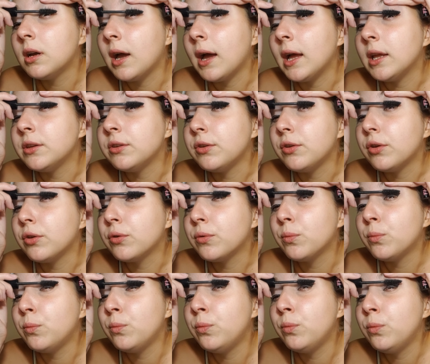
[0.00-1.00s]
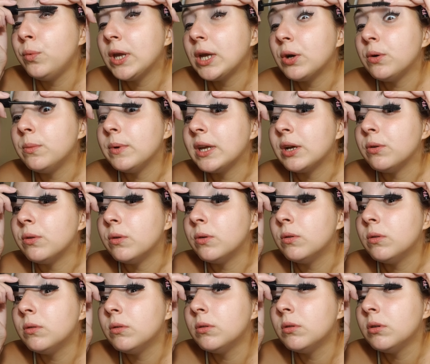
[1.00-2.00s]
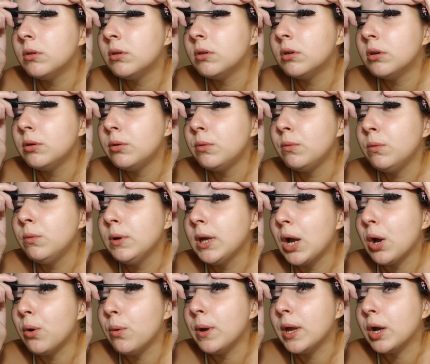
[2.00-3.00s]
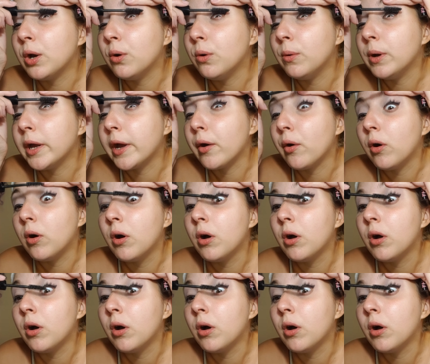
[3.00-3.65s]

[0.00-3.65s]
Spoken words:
And you just wiggle, wiggle, wiggle, wiggle, wiggle.